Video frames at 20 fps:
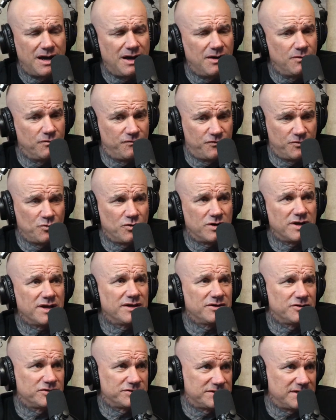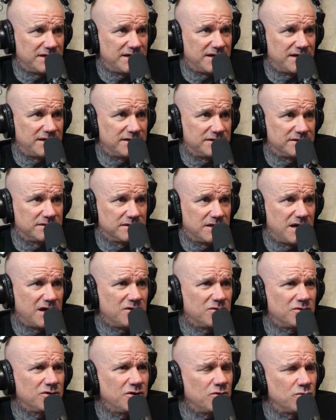From what I understand, I
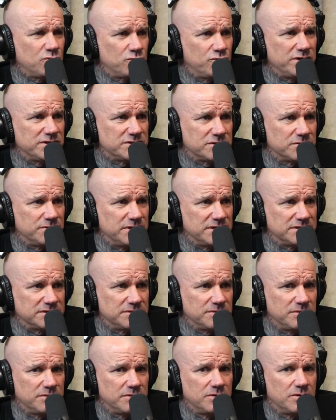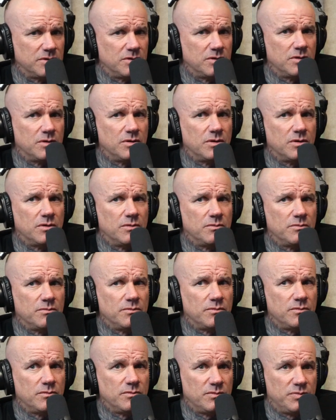don't know reason,
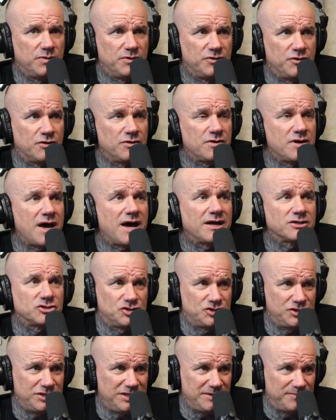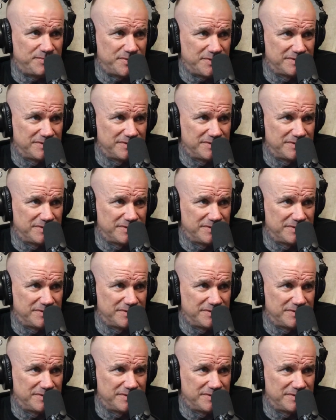but they're not cheap.